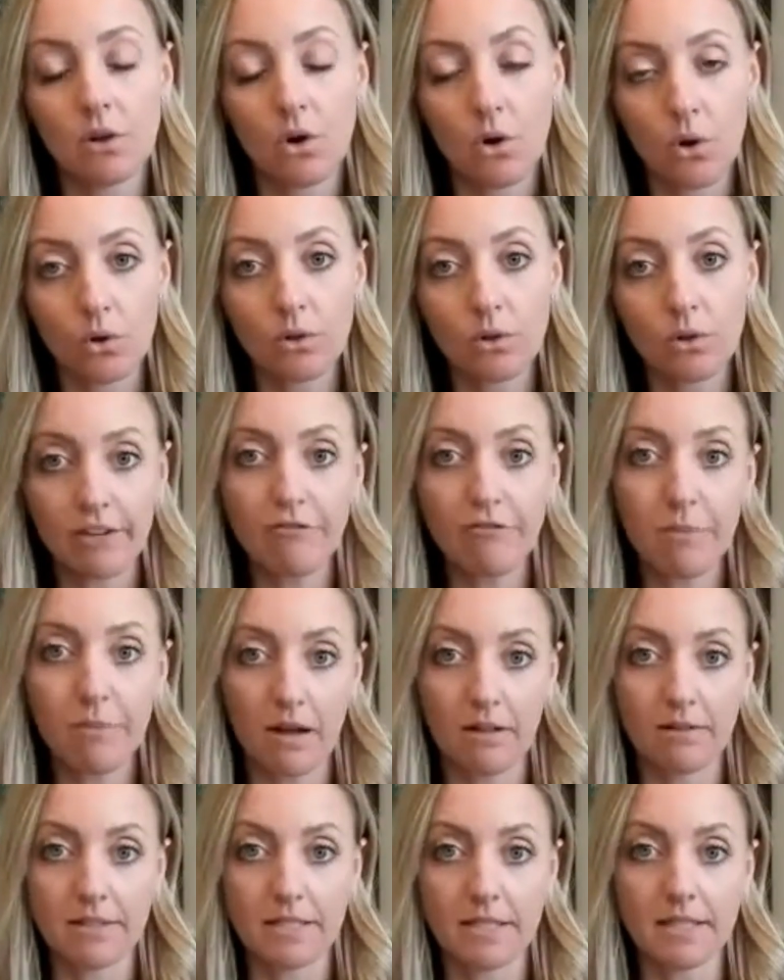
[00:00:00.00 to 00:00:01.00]
whole life
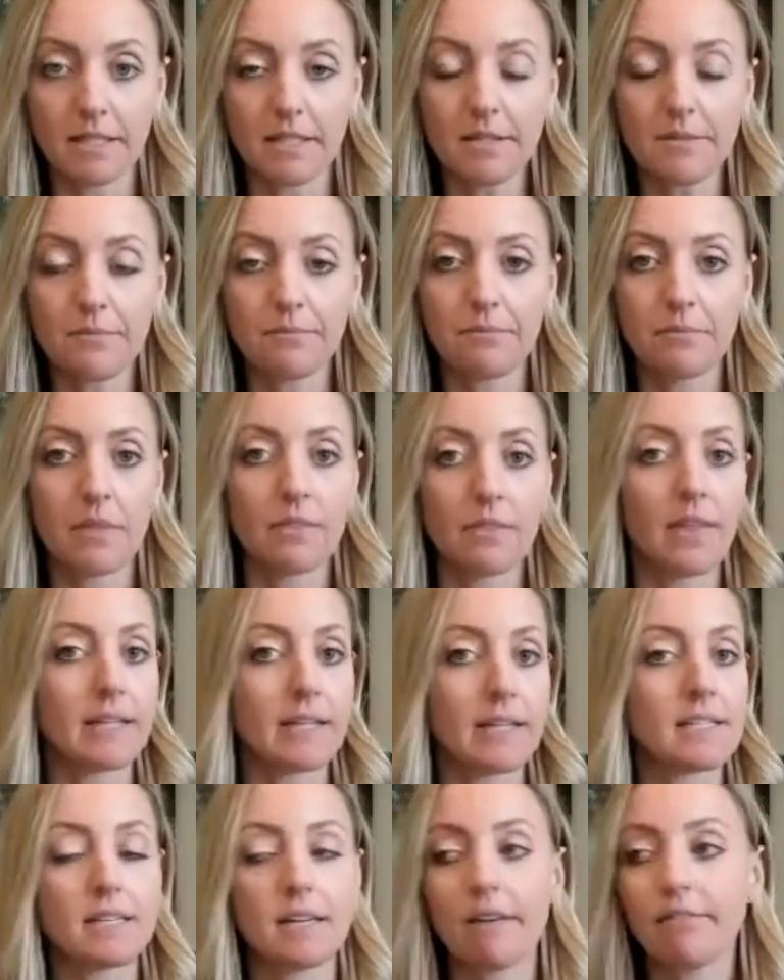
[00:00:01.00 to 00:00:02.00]
policy
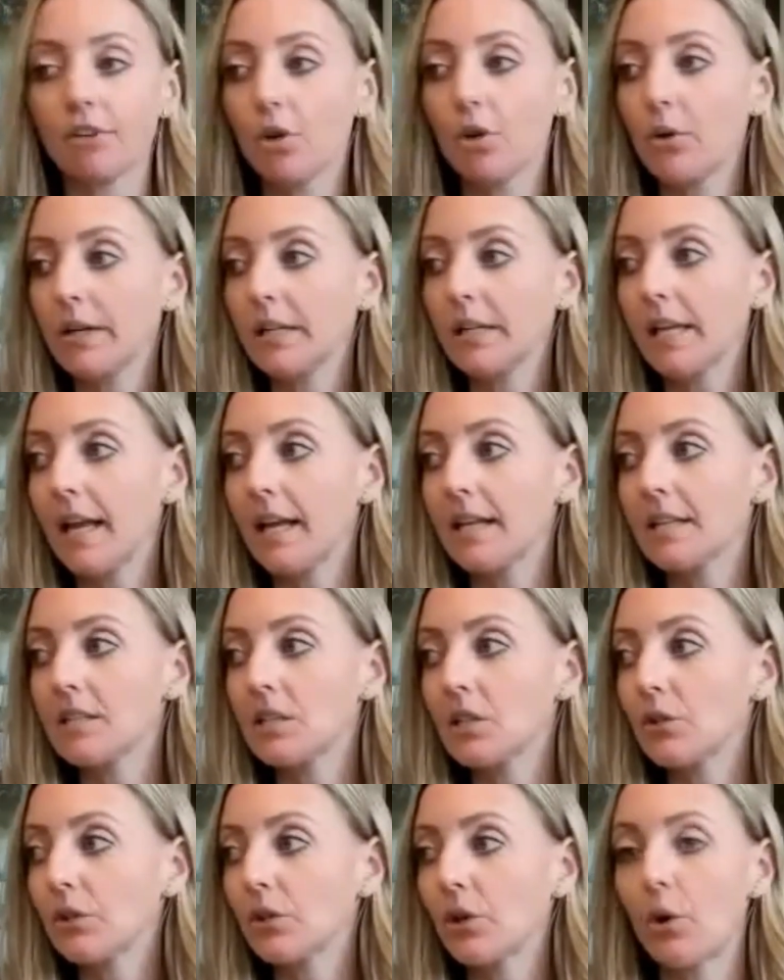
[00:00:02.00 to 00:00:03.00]
that's never going to
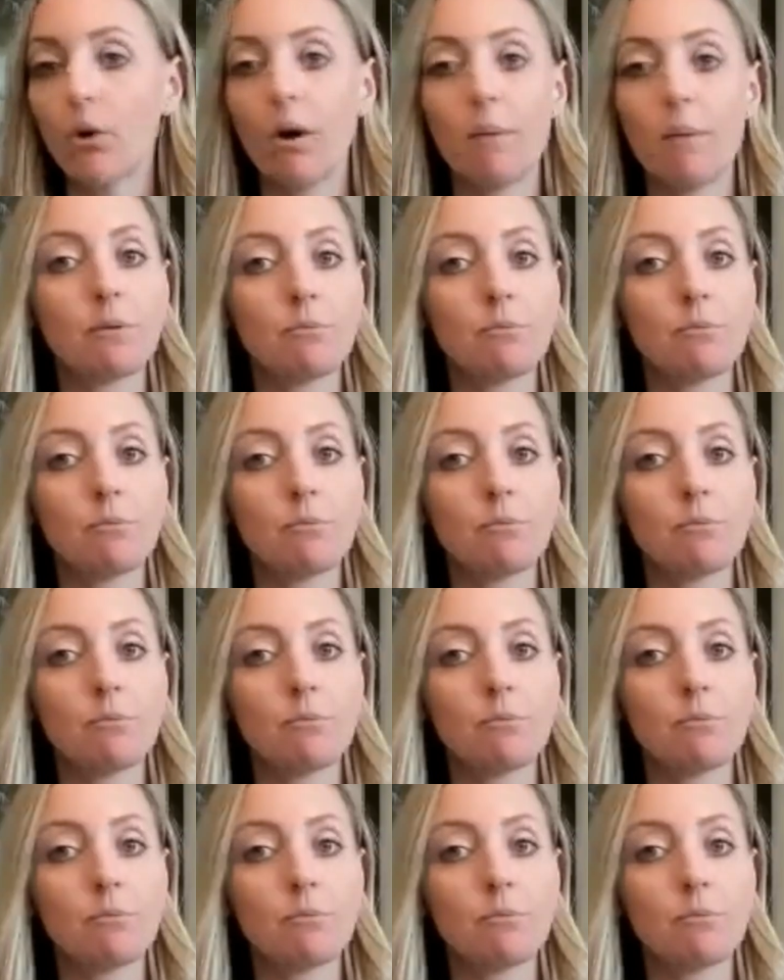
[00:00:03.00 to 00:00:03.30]
cancel or go up